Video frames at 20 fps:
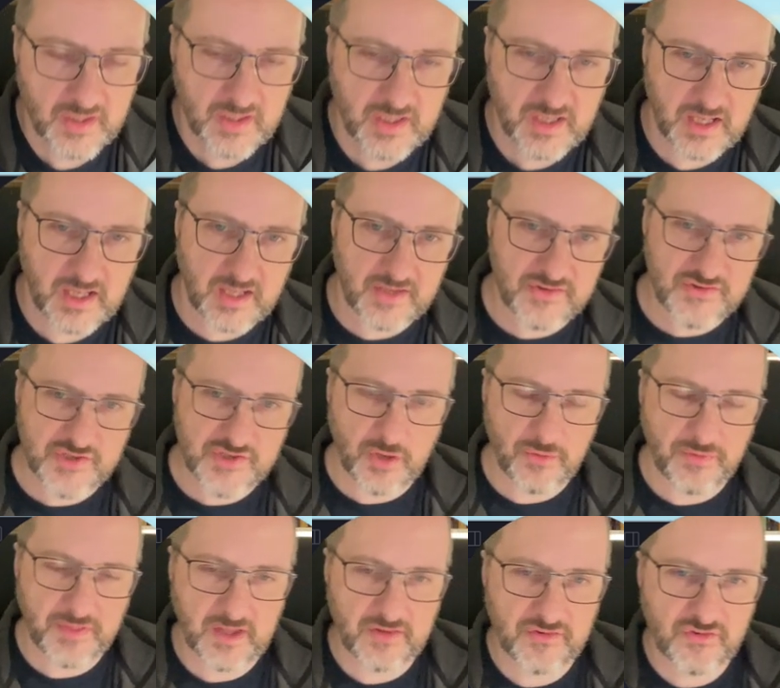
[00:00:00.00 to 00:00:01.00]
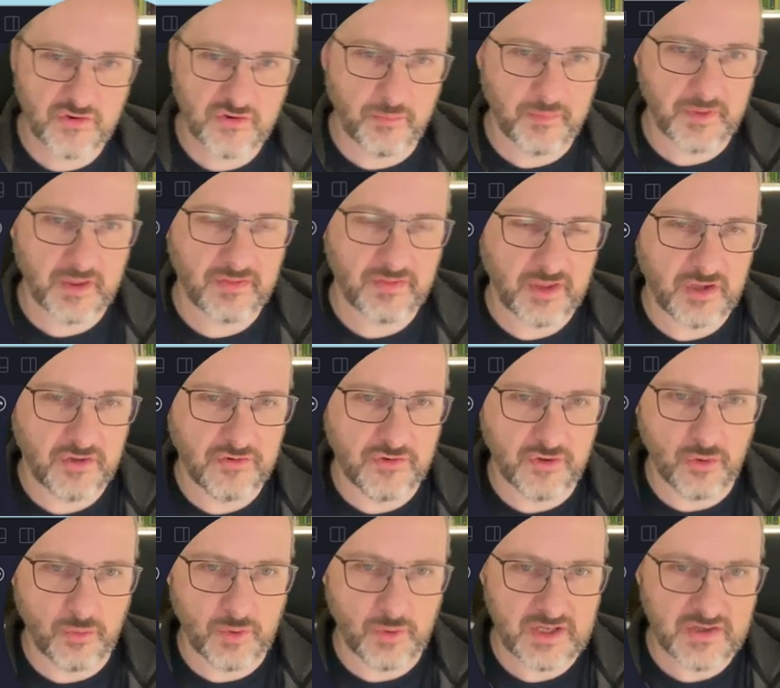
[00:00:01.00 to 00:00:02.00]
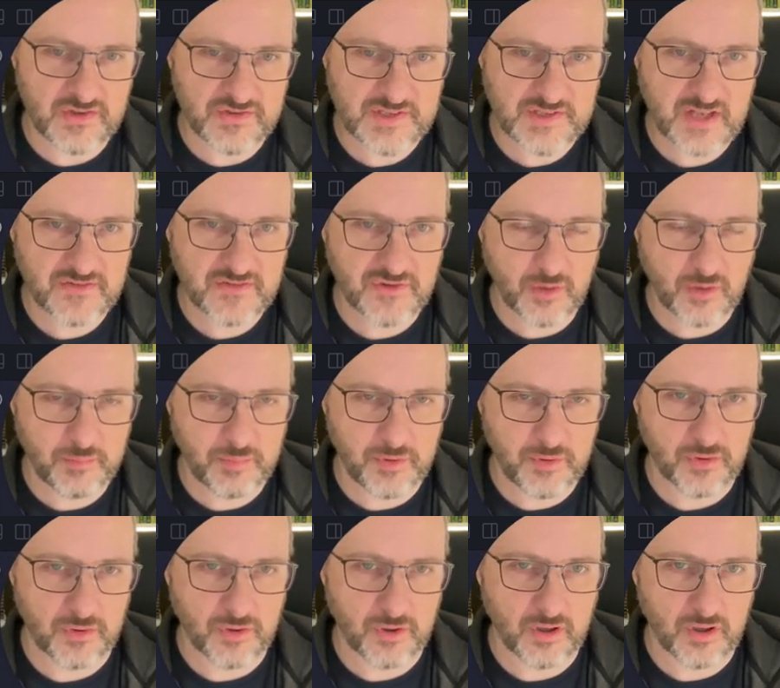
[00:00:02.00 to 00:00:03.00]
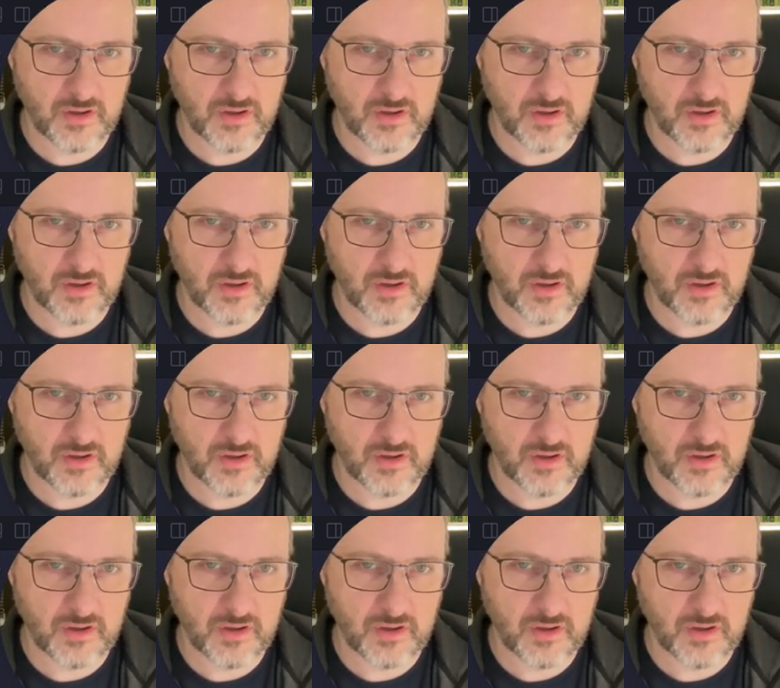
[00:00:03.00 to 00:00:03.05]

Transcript: And so that's something that you do when you set up your